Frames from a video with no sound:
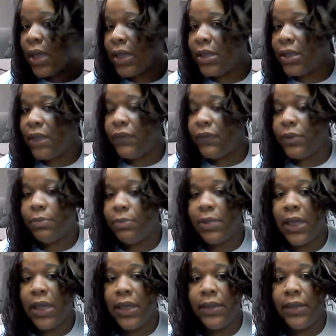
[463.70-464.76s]
loving the
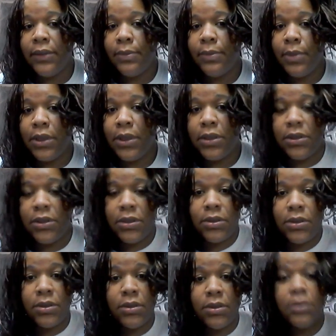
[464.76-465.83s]
blonde, but
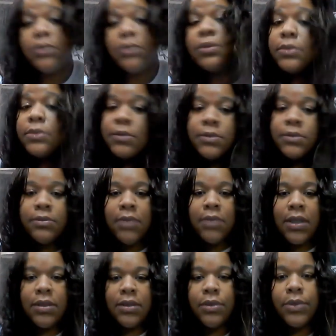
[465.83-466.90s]

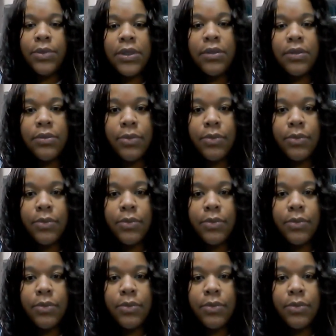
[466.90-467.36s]
I'll deal with it.